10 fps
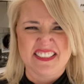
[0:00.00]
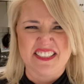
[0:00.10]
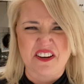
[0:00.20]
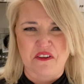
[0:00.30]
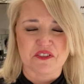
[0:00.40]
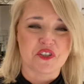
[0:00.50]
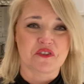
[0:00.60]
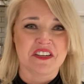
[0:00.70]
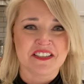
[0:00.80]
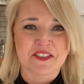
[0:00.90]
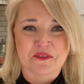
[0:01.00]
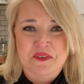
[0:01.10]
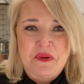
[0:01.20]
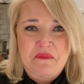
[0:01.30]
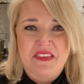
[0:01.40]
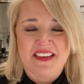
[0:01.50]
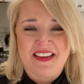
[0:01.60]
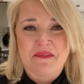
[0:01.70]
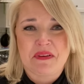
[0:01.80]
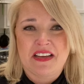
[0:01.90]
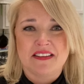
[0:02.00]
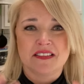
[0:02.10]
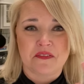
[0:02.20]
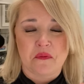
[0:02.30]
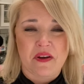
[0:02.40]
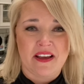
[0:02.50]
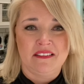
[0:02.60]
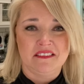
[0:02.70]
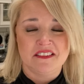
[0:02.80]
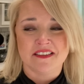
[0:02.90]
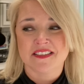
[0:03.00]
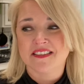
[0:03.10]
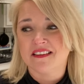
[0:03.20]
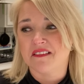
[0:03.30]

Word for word: you know, on drugs or something because of the way I looked.